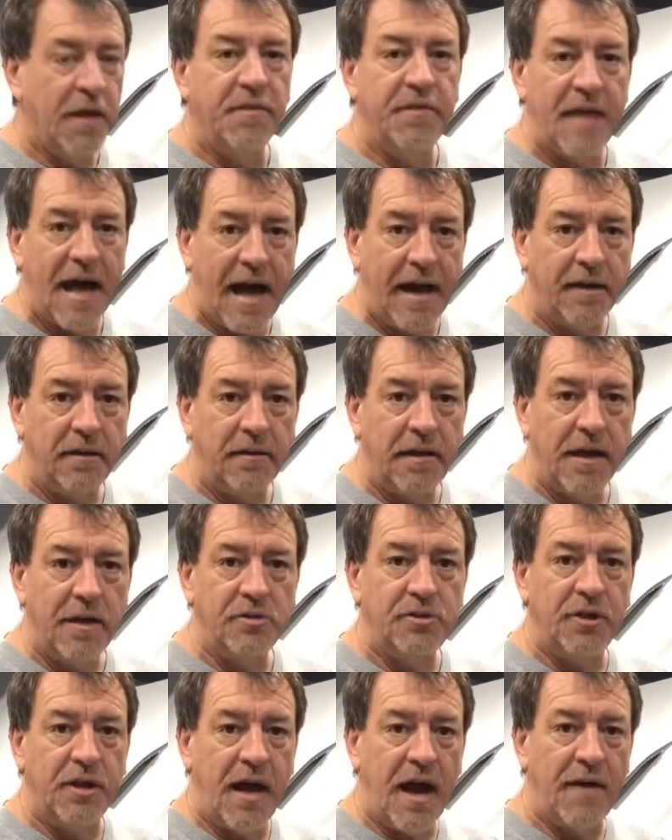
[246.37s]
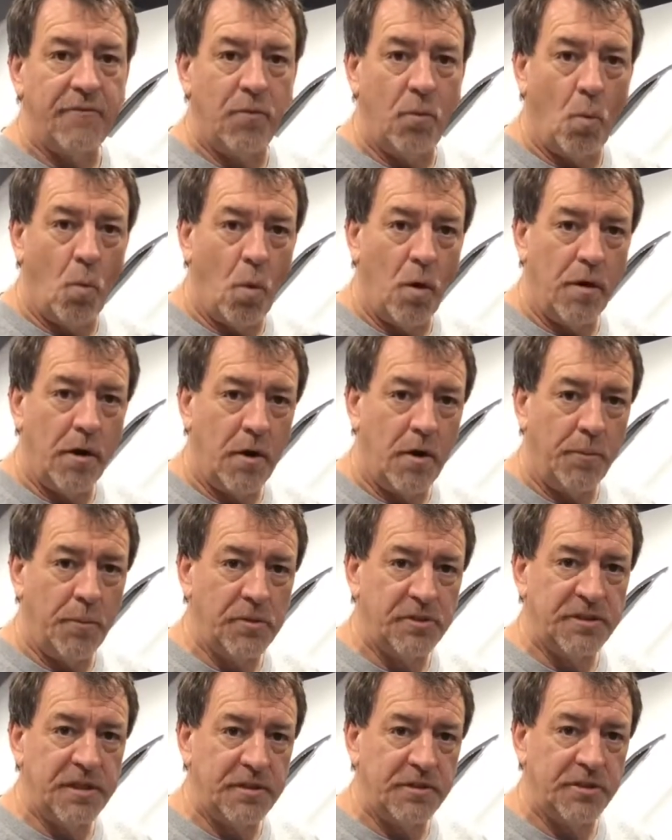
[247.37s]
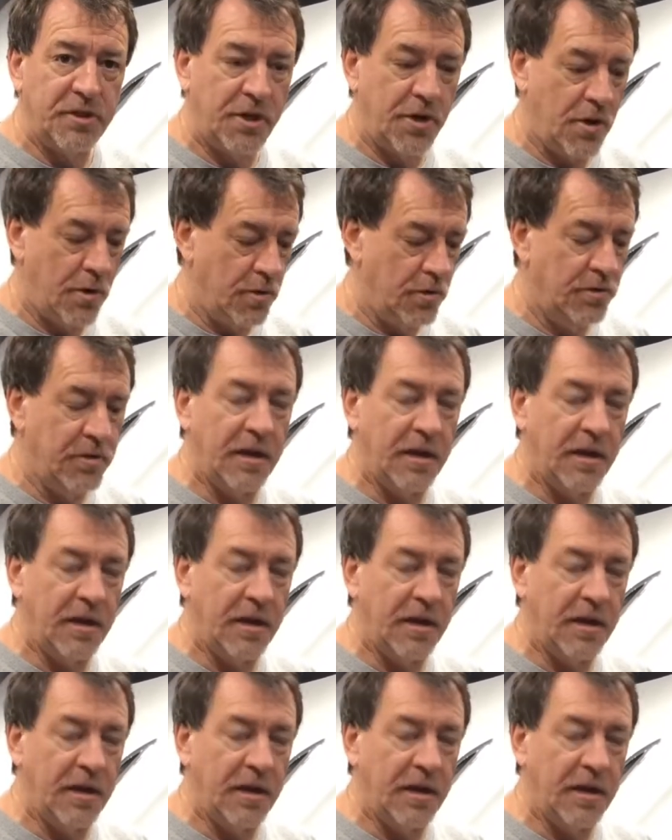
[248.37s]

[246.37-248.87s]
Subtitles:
That allows you to have it 100% secure.